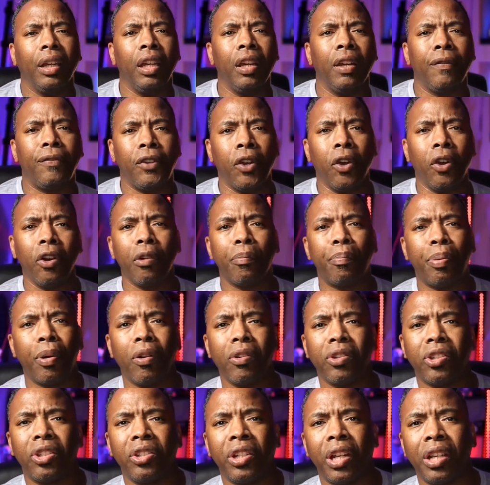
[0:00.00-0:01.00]
If you're a
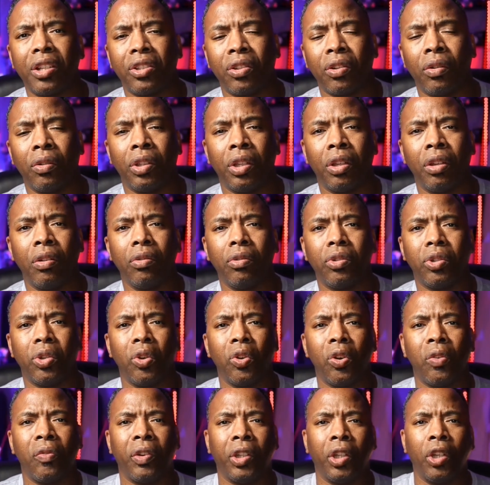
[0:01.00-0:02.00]
person that's on
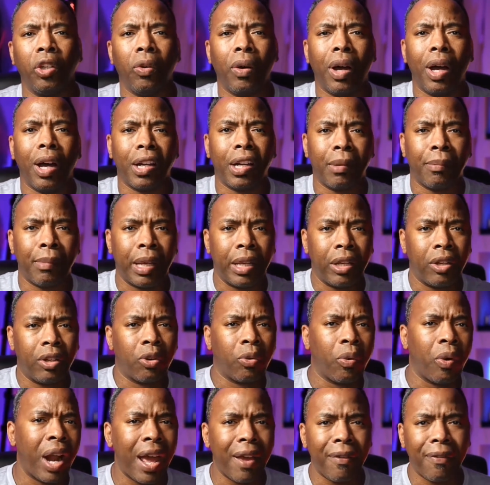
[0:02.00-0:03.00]
YouTube and you know how to make
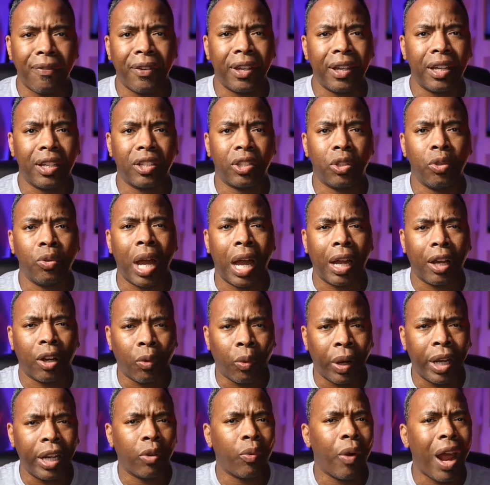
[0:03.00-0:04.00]
graphics, you got
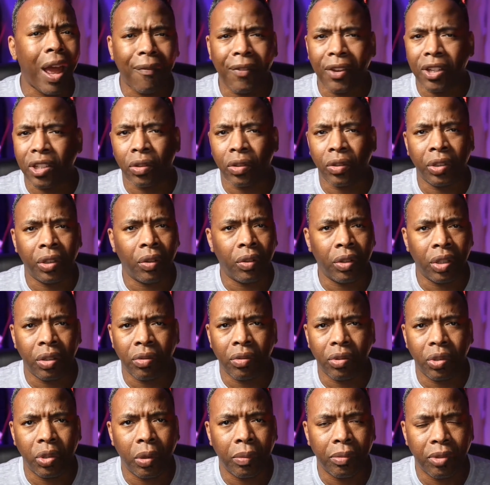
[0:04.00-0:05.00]
great graphics on your
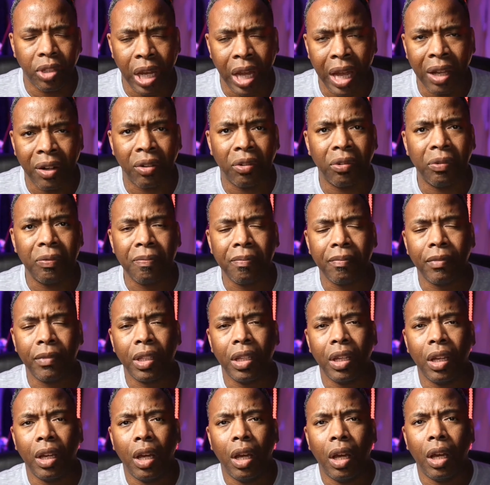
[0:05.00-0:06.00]
YouTube channel,
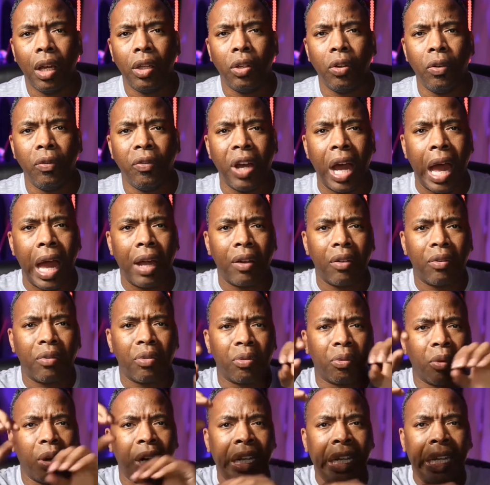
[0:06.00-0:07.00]
you've got
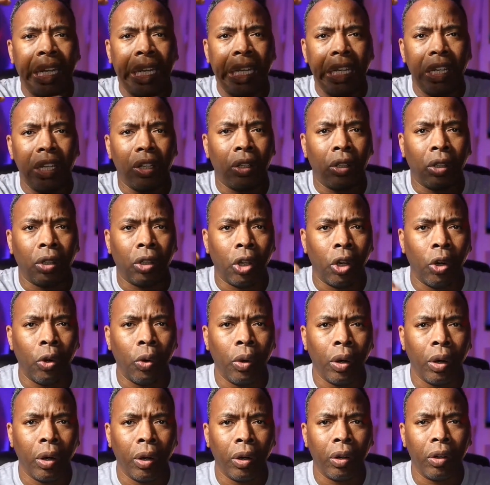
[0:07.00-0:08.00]
great
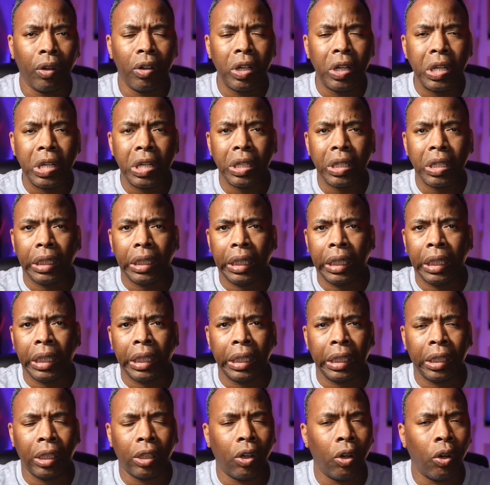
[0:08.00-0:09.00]
lower
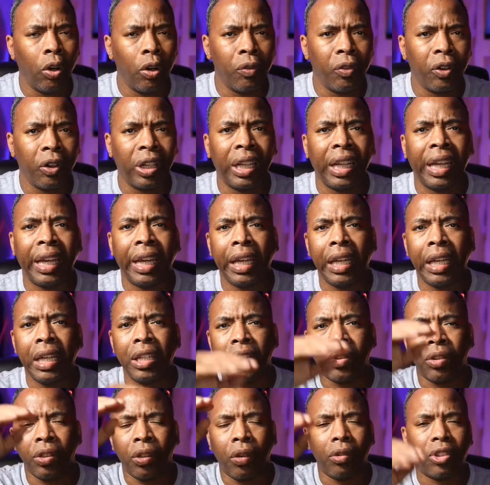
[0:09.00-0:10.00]

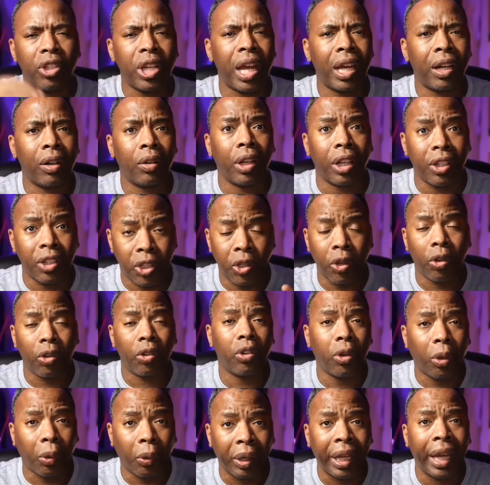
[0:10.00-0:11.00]
overlays on your channel that you're
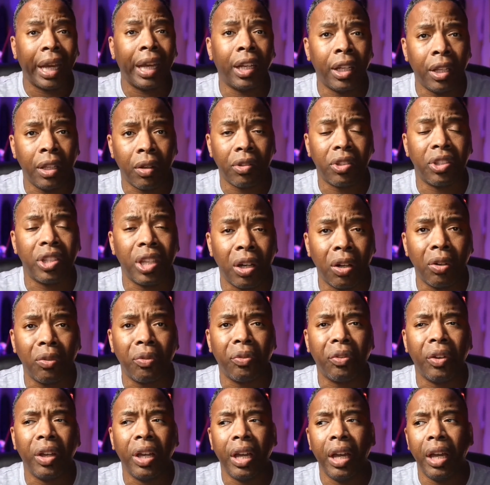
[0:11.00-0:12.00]
creating
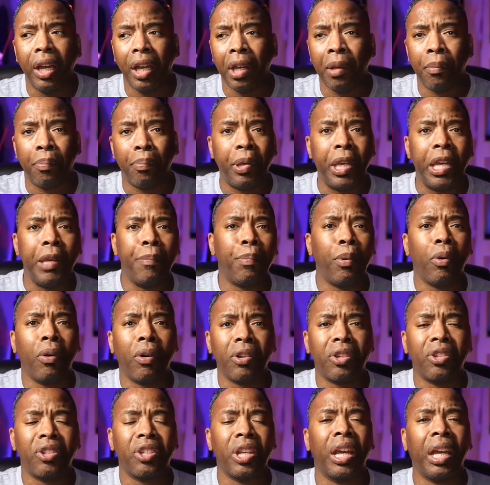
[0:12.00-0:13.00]
yourself, and people
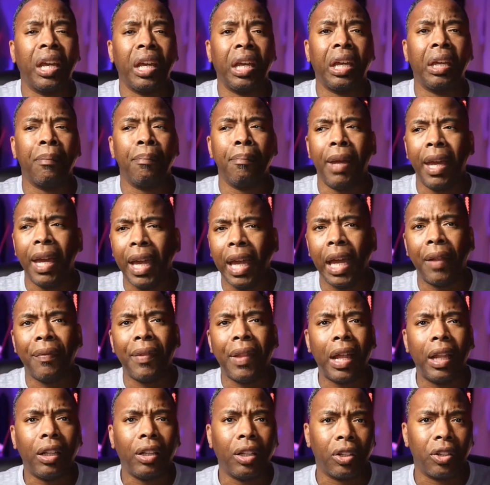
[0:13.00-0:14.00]
are saying, man,
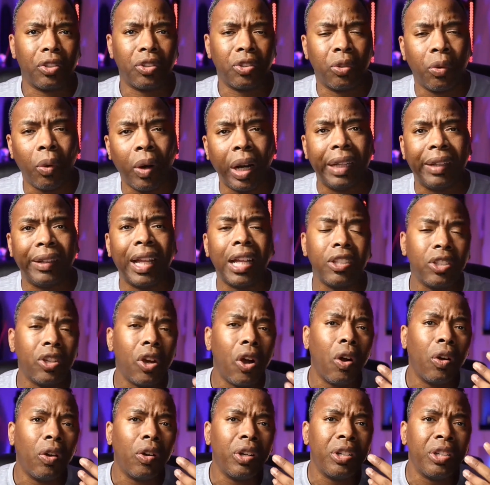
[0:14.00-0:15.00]
that looks great. That's
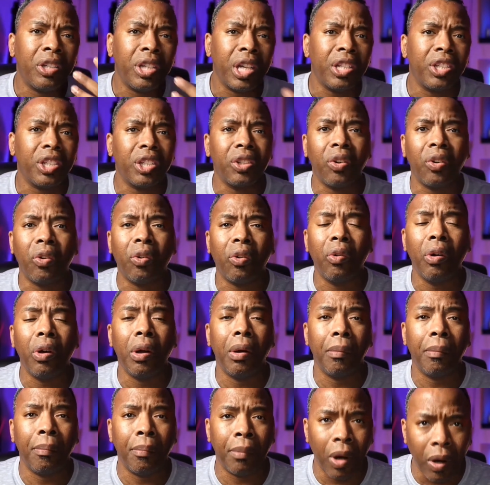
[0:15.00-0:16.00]
called digital
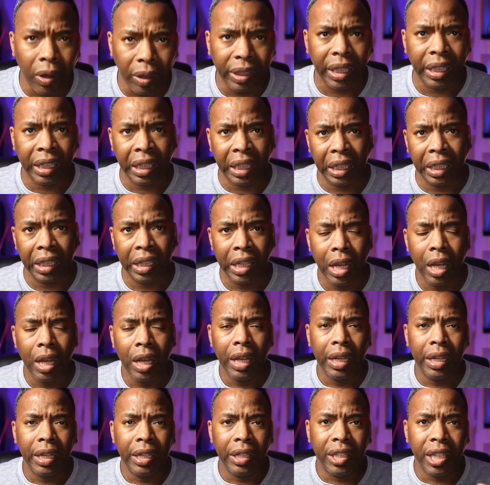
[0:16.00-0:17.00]
marketing,
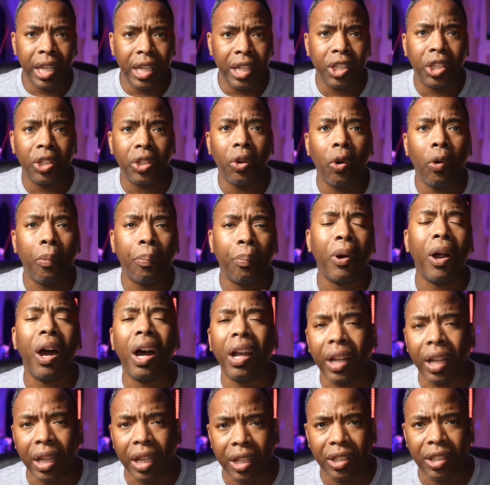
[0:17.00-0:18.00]
digital
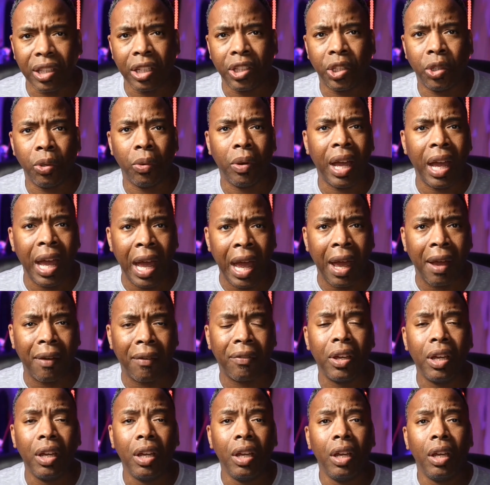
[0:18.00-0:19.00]
products that you
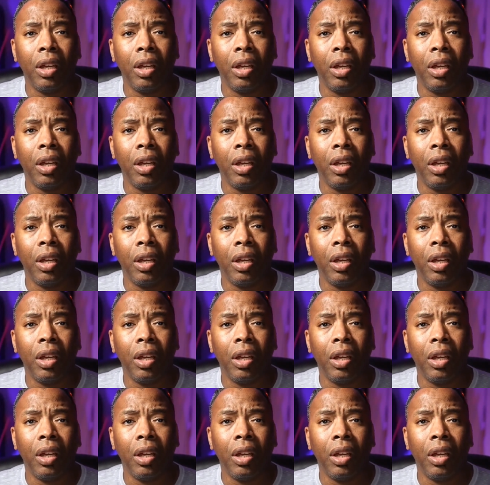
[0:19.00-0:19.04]
have.